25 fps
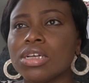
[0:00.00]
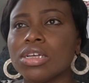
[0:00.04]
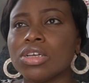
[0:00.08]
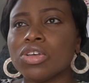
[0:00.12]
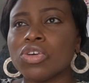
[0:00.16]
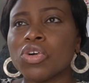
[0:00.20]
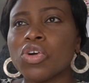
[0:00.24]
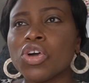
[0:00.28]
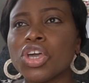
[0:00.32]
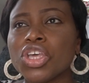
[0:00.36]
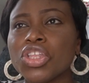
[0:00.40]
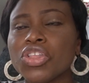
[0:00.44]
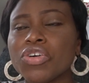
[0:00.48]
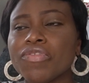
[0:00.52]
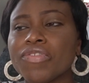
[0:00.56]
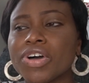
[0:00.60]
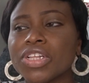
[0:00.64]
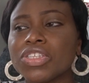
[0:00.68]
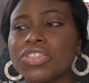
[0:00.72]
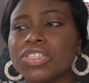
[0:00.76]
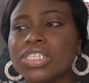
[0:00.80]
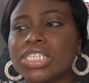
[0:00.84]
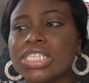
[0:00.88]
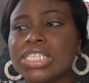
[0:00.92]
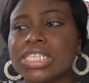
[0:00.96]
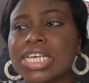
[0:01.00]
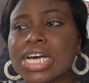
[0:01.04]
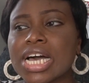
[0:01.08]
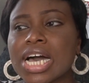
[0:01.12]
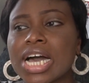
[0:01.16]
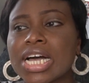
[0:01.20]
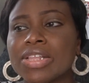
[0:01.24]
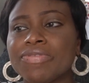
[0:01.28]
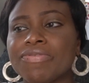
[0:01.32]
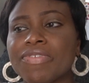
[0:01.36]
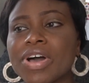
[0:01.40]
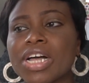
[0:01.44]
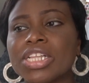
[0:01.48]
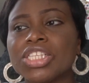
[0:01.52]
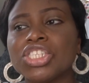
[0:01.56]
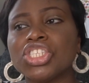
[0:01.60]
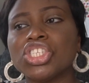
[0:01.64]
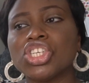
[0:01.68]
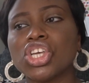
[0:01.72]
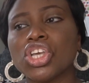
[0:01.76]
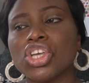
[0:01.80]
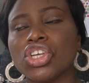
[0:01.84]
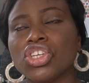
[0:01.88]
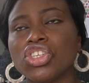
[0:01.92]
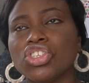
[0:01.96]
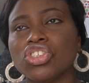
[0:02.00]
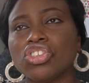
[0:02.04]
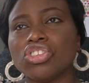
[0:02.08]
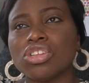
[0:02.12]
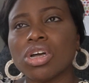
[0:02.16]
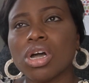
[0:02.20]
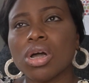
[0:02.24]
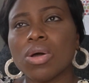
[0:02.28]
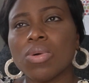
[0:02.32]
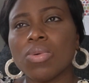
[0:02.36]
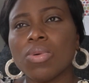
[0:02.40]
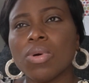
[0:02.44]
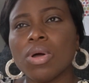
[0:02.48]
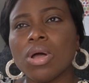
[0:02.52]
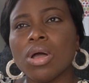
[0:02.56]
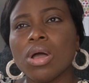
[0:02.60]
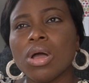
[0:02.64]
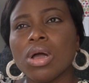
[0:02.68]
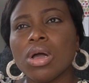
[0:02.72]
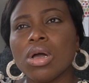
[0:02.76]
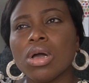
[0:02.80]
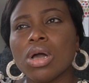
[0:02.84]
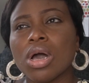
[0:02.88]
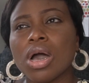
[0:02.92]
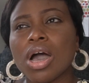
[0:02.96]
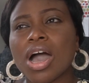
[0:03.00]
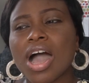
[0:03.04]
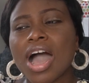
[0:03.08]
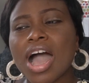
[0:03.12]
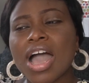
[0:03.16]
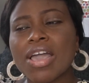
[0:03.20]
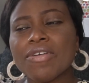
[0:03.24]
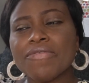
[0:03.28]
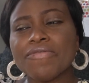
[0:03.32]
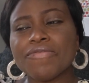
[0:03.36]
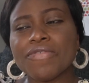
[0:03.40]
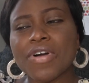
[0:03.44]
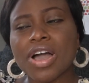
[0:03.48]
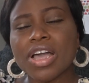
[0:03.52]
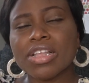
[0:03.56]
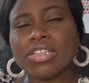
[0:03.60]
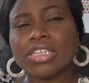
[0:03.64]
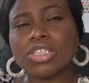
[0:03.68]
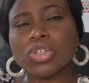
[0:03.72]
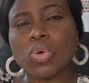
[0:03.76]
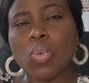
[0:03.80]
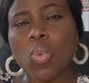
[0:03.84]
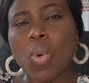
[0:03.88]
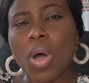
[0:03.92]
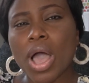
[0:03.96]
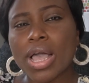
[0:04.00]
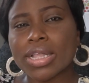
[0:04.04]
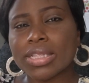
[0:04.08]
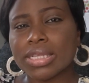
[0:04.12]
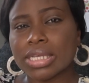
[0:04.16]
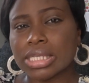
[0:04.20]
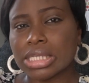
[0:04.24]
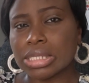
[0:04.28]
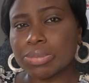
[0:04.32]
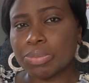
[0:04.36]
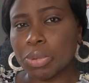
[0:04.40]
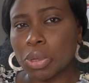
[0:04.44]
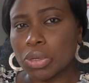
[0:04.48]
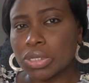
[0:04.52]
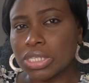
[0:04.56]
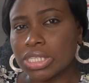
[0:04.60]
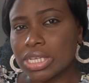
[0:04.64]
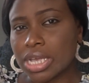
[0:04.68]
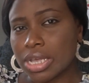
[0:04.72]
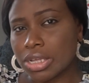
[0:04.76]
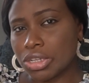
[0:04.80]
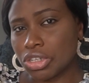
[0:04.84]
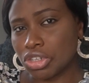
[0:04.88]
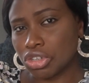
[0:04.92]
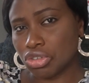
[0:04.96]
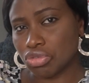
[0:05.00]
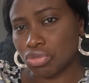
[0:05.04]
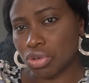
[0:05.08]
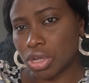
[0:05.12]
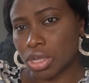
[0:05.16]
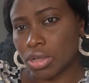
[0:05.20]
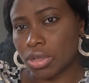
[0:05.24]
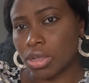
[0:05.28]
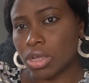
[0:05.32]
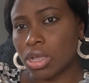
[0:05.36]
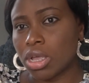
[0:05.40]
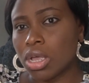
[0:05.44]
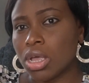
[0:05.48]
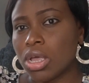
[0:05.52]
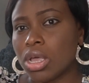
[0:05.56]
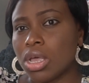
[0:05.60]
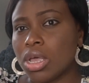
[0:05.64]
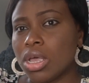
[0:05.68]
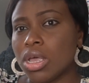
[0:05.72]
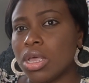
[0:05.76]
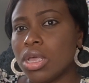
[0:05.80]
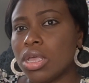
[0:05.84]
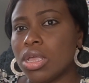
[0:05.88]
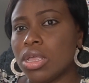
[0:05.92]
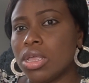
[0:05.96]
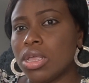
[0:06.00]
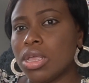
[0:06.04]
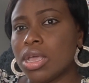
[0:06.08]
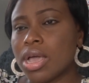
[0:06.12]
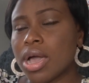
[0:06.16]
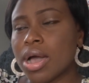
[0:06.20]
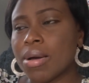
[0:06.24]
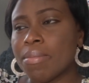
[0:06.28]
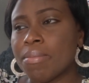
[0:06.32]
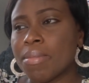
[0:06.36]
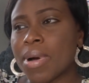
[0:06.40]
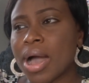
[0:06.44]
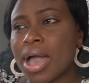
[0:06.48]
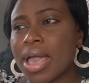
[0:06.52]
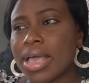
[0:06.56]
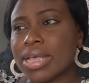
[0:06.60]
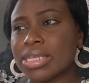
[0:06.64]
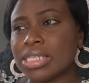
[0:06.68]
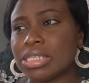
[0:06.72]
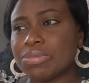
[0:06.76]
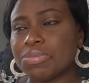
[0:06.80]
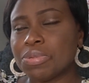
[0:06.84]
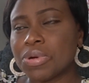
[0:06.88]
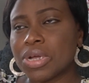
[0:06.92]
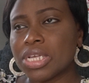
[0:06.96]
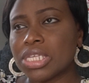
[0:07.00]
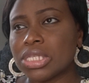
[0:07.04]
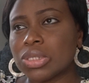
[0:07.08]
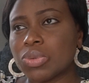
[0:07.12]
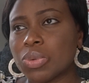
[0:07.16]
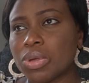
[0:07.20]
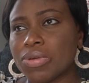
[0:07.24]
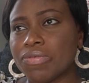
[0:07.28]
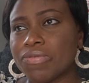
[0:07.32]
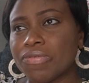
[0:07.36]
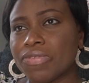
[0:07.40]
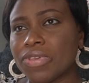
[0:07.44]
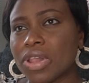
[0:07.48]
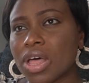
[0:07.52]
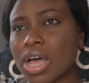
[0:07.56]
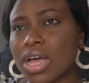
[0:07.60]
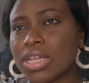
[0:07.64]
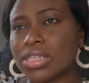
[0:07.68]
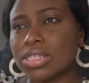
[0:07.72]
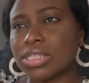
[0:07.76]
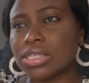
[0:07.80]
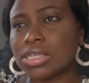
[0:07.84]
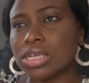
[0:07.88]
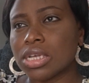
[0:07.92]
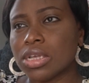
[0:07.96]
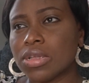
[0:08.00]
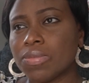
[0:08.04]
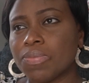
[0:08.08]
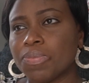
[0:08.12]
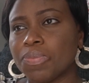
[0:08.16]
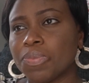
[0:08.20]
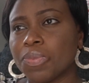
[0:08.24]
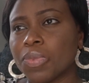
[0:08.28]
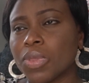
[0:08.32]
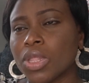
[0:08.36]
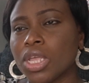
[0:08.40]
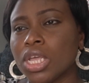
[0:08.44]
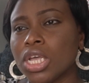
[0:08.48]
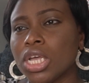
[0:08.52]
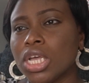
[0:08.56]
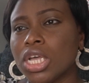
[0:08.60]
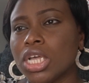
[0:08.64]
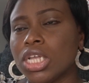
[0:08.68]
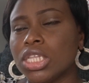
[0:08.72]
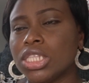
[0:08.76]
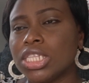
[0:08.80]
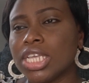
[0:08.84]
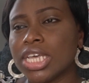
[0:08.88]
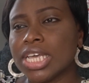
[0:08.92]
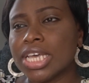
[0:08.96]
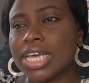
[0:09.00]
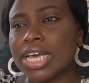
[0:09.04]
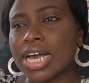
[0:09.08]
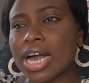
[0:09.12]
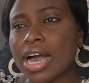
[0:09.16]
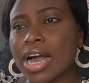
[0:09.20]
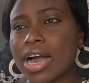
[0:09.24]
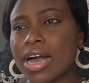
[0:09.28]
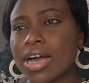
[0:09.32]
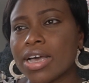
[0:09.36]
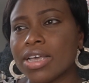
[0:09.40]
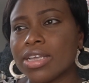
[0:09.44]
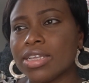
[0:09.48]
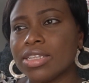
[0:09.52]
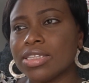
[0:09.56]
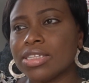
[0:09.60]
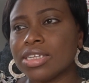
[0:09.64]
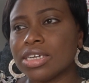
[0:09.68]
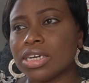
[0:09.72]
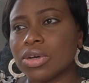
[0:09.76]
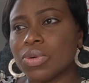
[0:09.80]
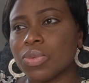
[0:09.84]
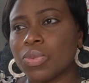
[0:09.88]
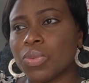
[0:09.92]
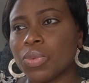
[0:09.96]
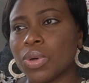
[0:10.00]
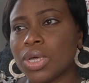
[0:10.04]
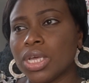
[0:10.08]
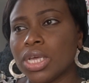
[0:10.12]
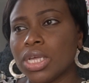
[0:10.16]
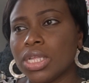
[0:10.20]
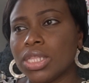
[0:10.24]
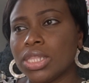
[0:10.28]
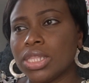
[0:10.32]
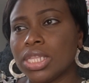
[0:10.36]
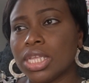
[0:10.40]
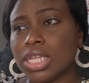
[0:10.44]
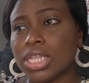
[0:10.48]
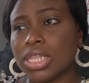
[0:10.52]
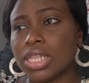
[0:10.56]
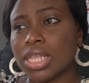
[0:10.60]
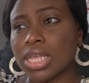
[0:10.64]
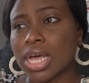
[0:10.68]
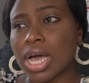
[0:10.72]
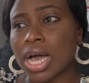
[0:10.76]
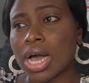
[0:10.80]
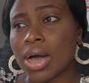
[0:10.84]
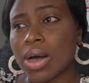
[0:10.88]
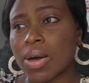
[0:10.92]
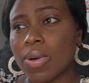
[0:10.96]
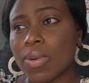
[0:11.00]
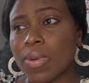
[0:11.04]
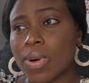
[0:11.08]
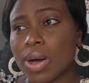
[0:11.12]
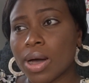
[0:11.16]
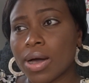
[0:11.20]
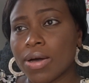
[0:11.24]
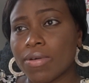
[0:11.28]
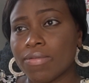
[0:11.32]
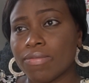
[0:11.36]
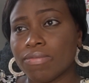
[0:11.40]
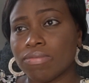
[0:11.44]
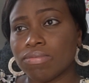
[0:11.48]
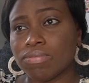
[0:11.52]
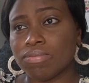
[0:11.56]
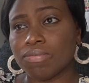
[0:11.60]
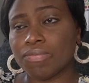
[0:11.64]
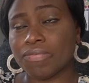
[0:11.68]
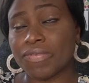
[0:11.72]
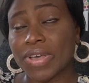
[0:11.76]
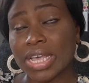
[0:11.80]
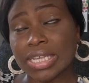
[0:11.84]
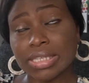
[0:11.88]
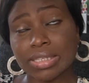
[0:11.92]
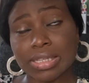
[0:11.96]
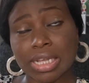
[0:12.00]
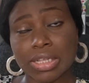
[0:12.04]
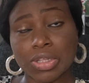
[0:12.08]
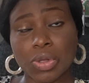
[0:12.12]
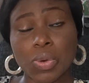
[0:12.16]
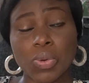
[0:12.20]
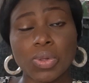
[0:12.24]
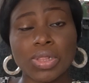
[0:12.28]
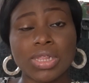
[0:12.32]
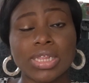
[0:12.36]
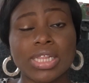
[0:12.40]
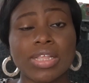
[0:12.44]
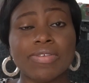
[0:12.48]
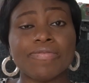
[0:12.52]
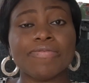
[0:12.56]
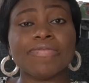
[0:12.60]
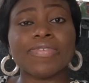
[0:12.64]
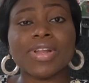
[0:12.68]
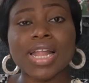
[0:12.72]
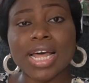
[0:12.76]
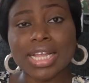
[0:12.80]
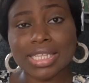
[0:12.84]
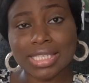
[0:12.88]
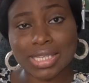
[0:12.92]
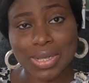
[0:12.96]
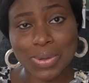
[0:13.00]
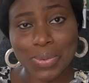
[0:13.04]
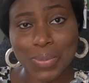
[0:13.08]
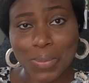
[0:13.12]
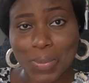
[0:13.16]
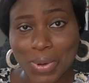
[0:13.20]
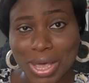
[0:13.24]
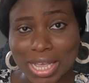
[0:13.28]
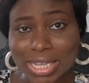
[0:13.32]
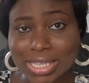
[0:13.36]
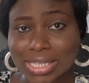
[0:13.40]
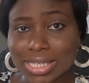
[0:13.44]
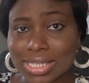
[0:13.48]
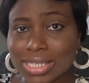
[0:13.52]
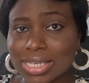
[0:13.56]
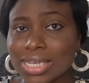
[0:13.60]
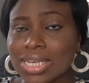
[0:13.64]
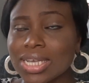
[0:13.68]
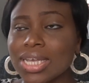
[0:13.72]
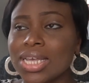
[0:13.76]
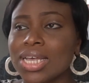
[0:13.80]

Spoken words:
going over to this advantage now, I find it quite exploitatory. Yeah, my experience with flatting, the guy that we did our first and only flatting with,